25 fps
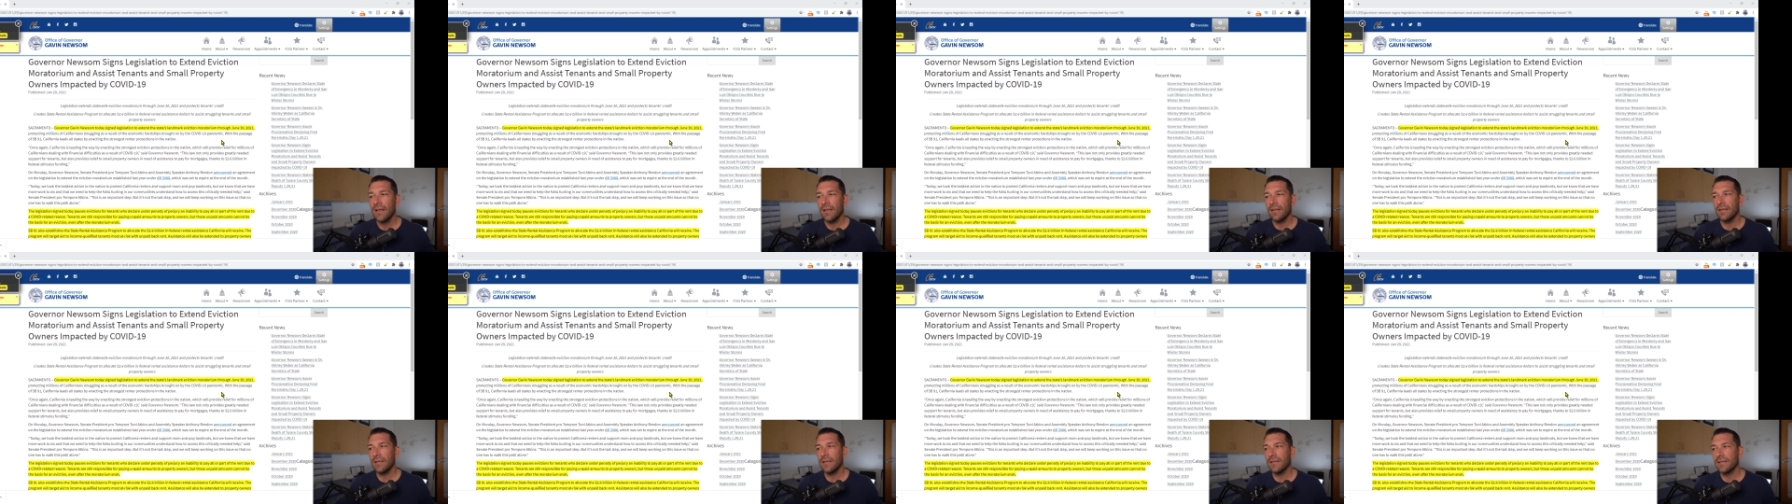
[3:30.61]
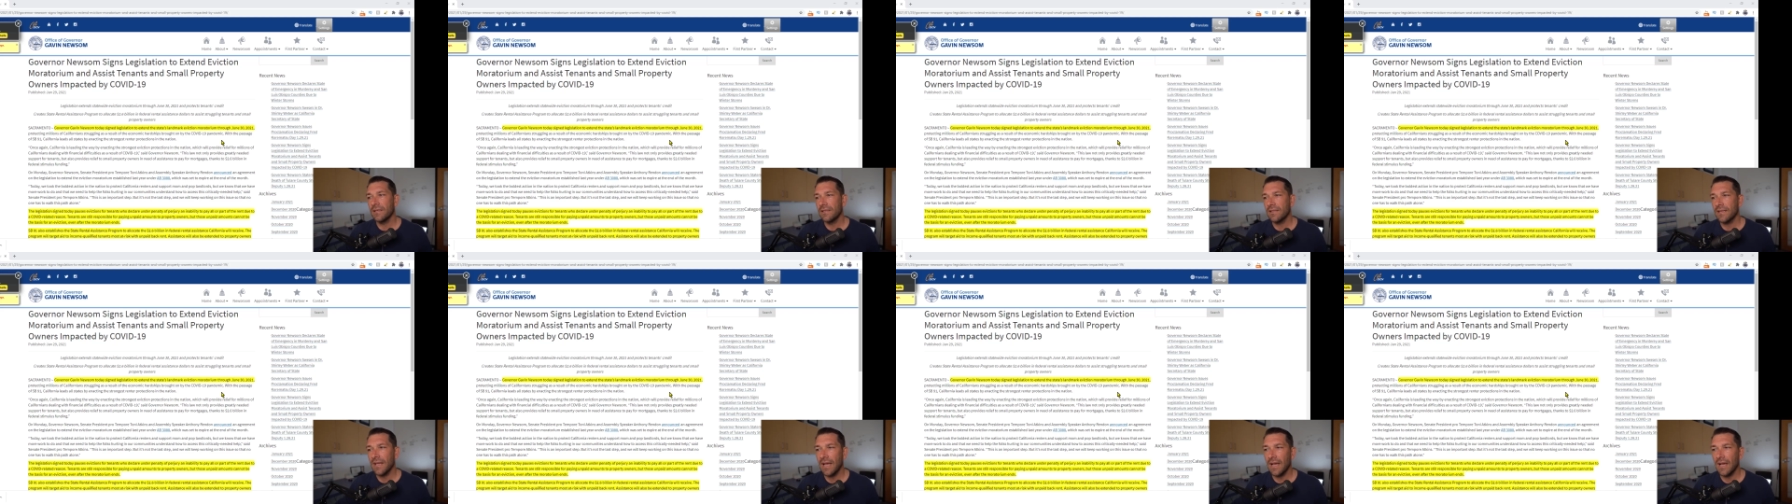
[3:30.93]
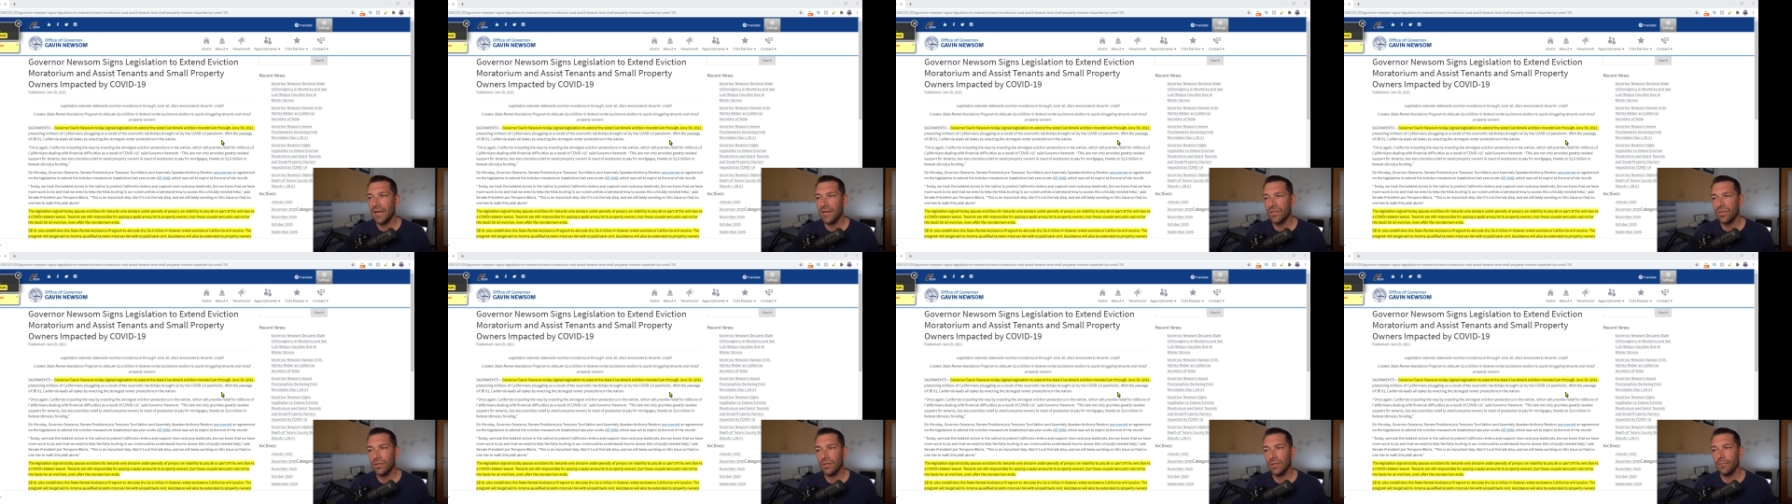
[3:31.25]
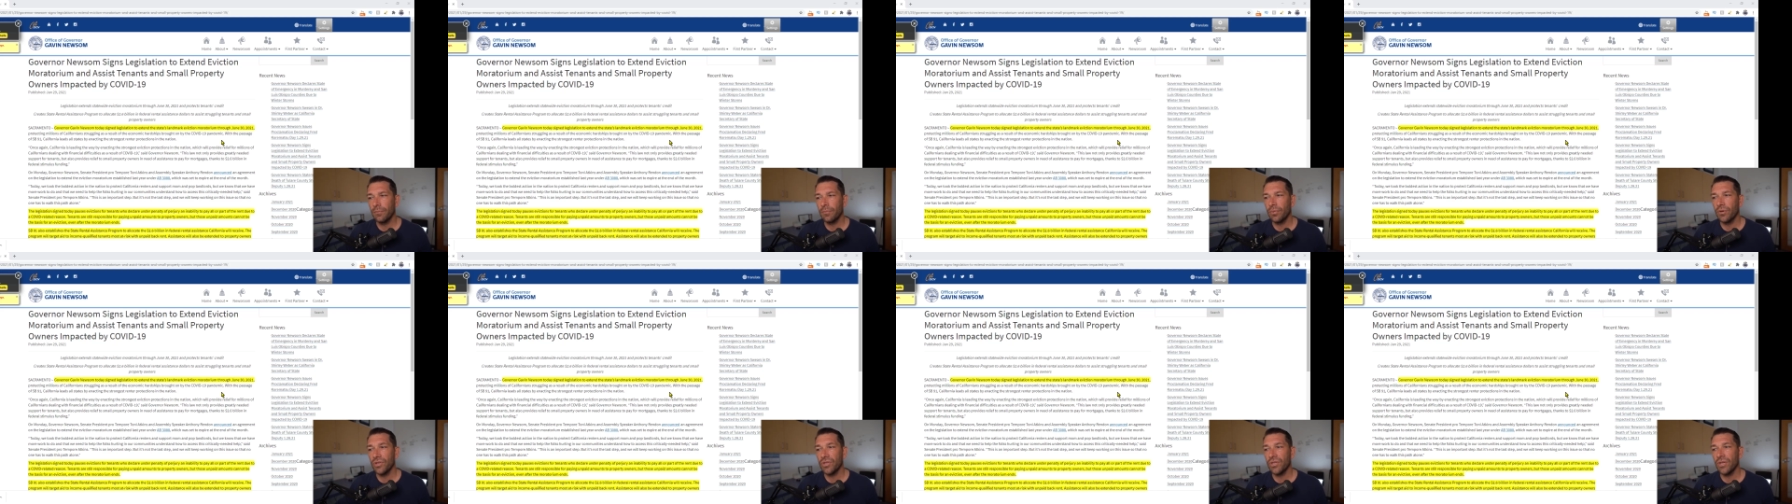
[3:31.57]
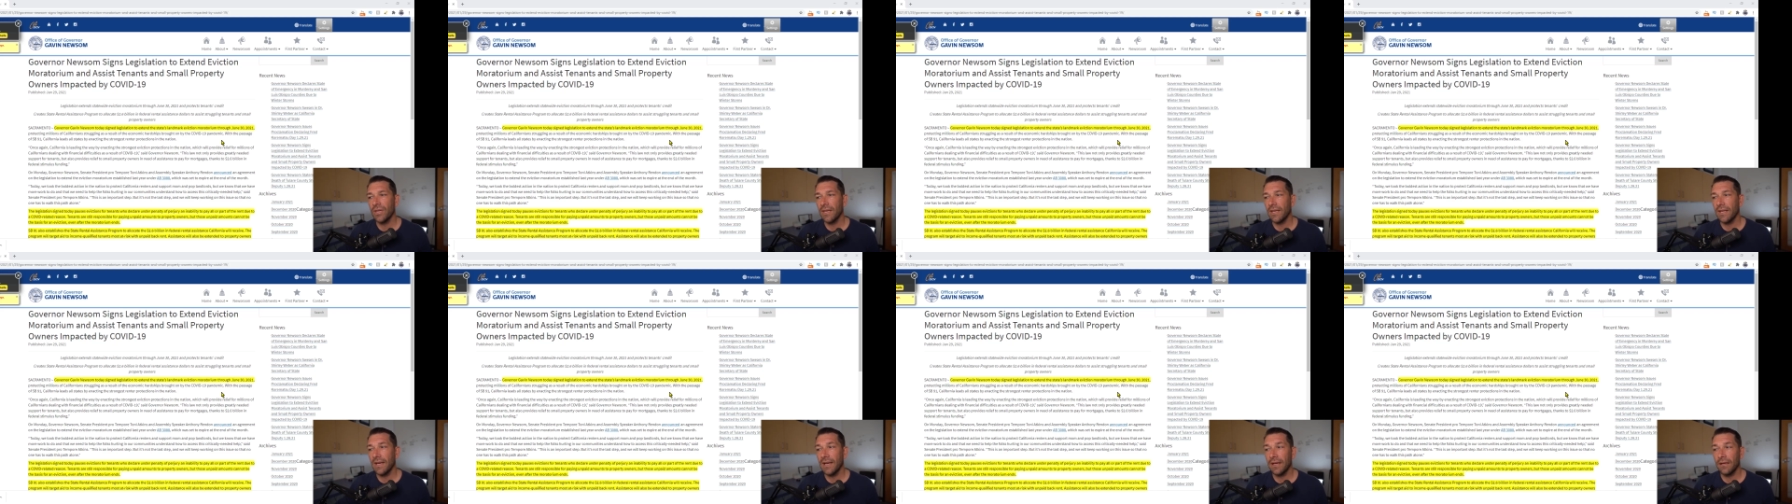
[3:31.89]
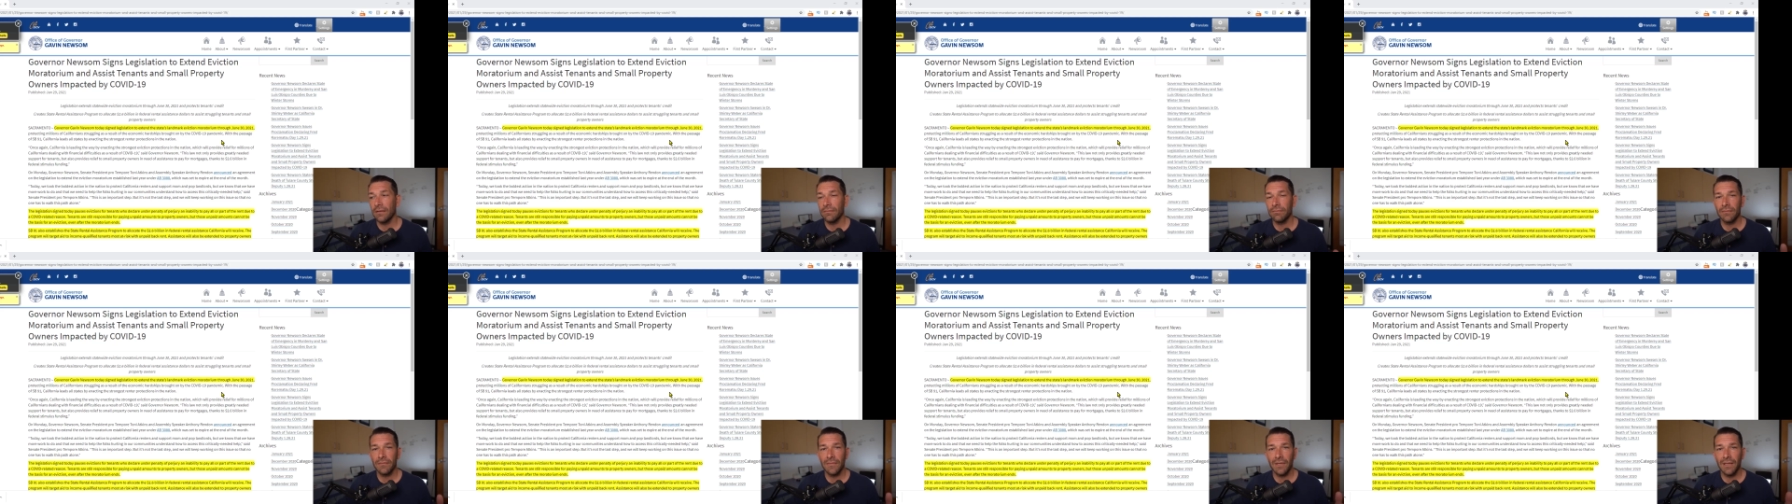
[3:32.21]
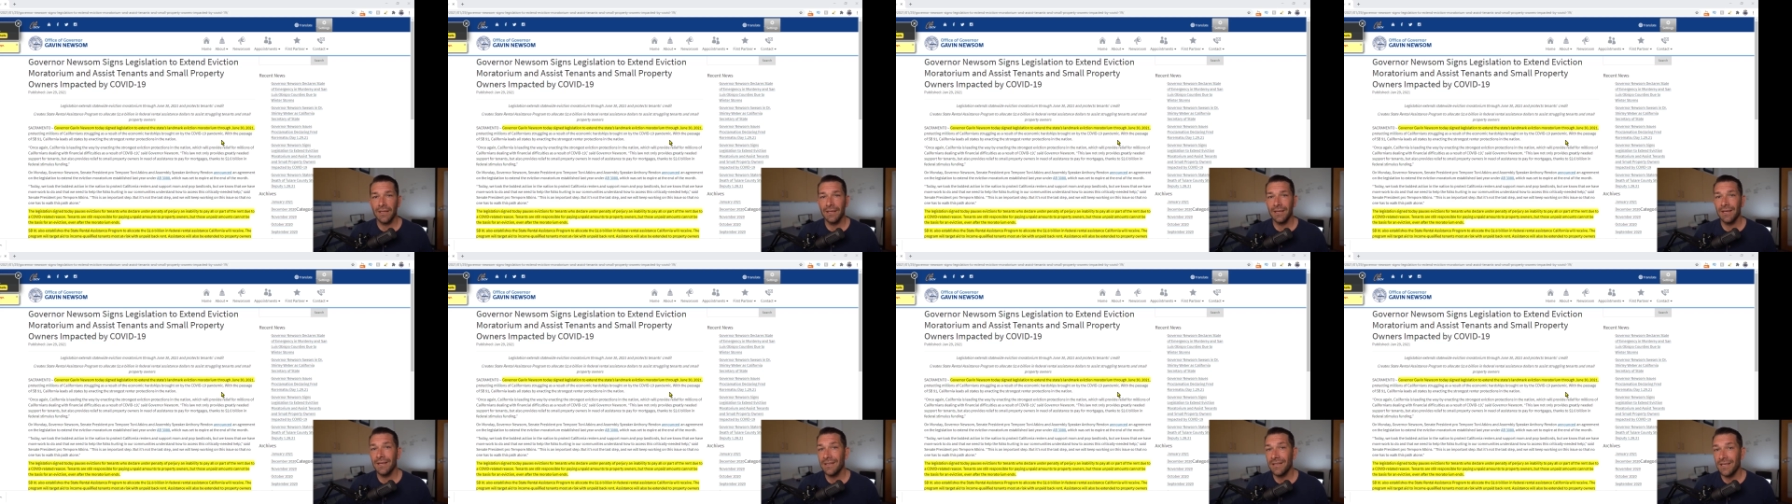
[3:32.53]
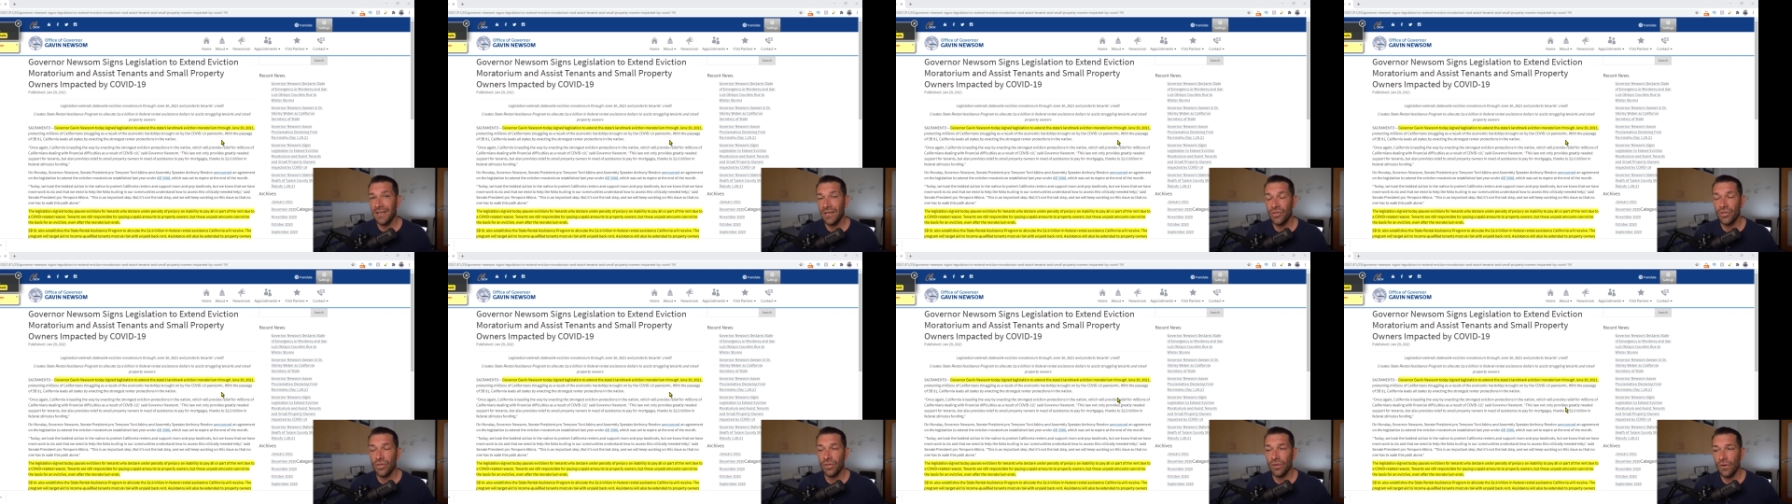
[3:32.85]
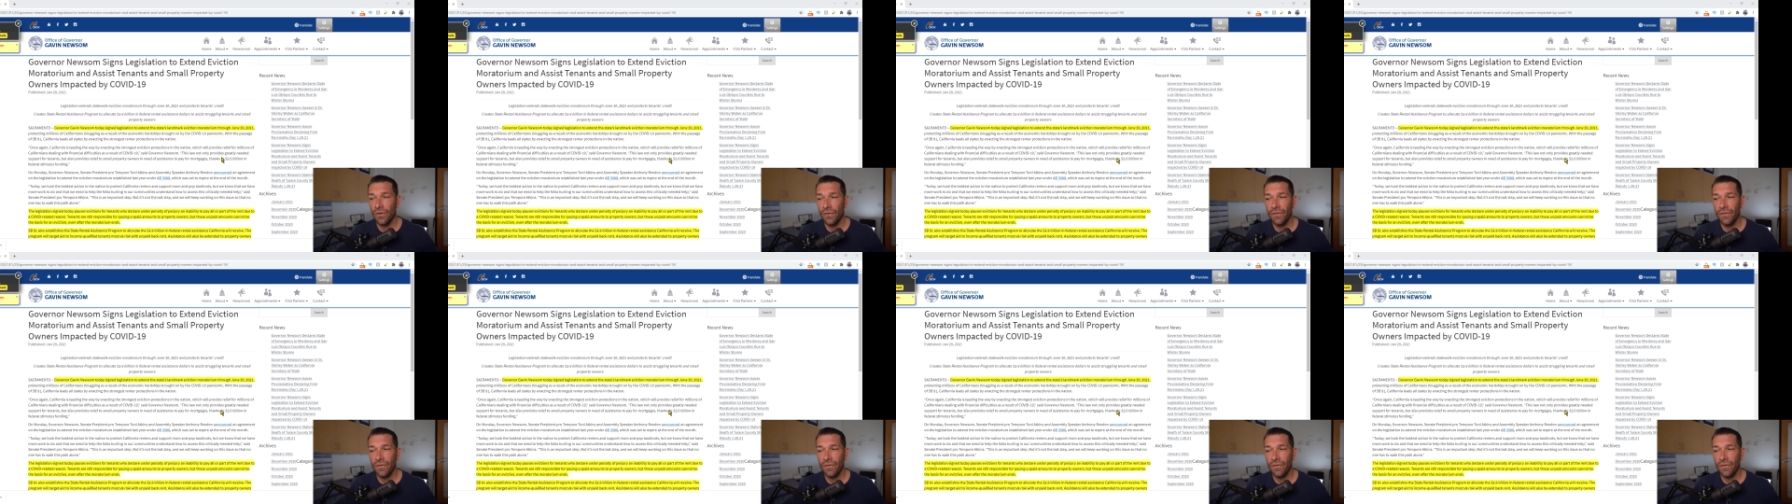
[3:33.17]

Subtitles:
This is actually pushing it out an additional